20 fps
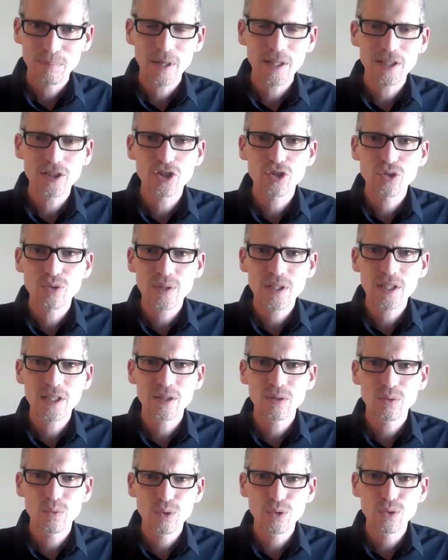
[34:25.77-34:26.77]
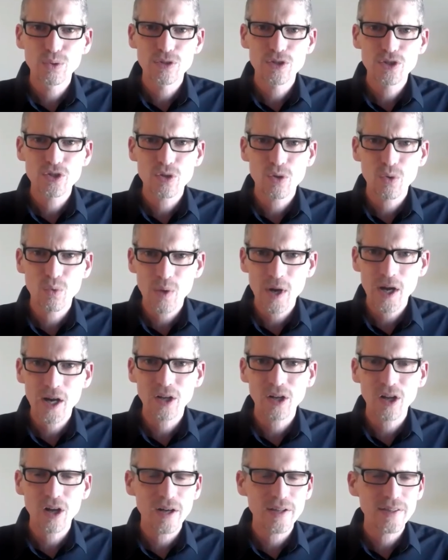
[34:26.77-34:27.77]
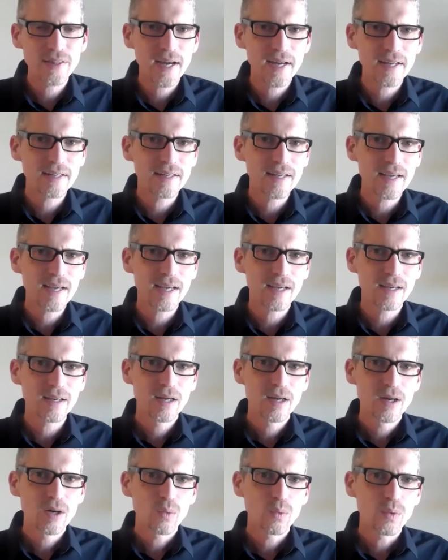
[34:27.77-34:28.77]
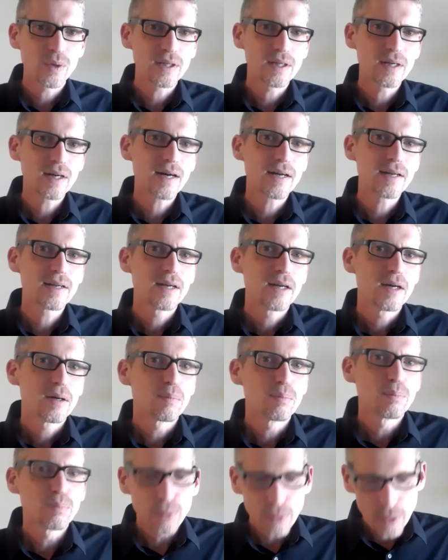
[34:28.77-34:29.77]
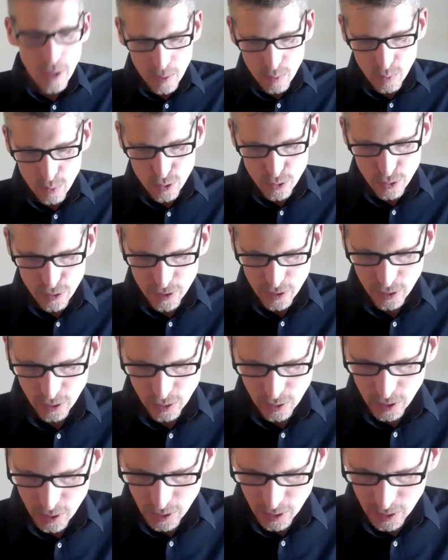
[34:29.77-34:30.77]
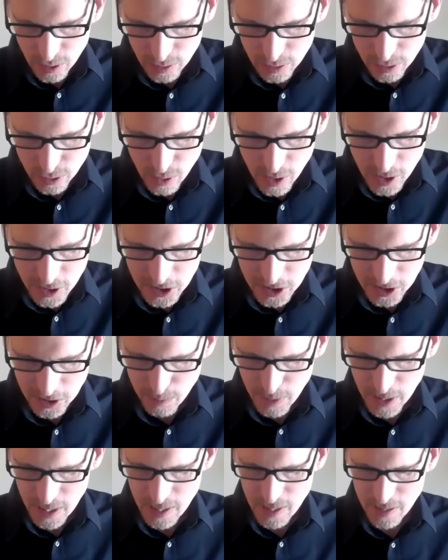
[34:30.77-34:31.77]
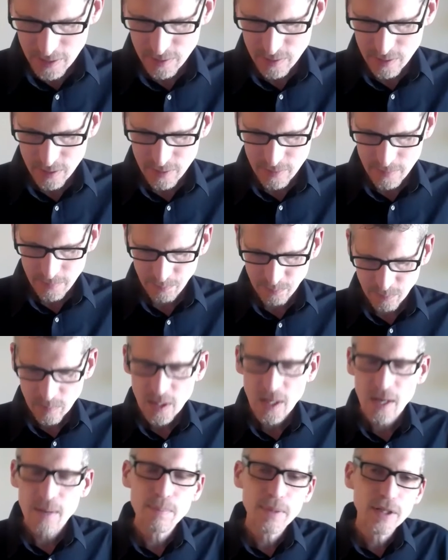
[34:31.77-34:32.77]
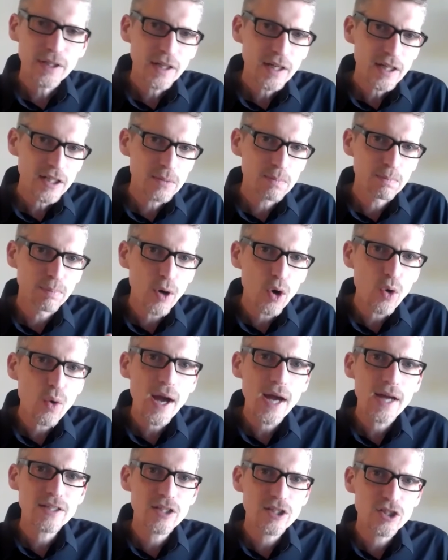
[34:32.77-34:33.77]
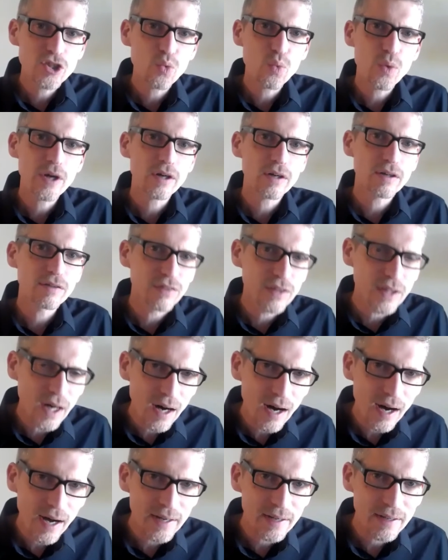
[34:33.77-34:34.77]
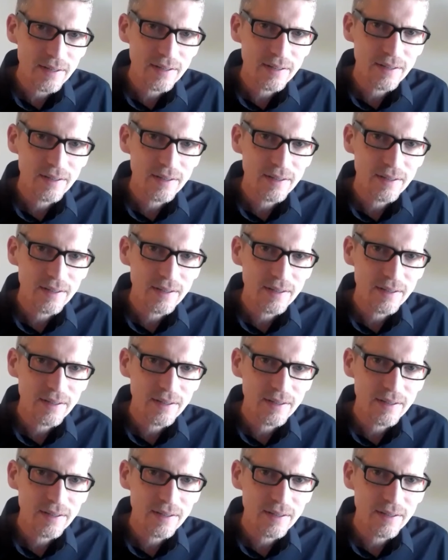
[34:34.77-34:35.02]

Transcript: by treating Ruth so well on that day when God brought Ruth across his path. And because Boaz is aware of God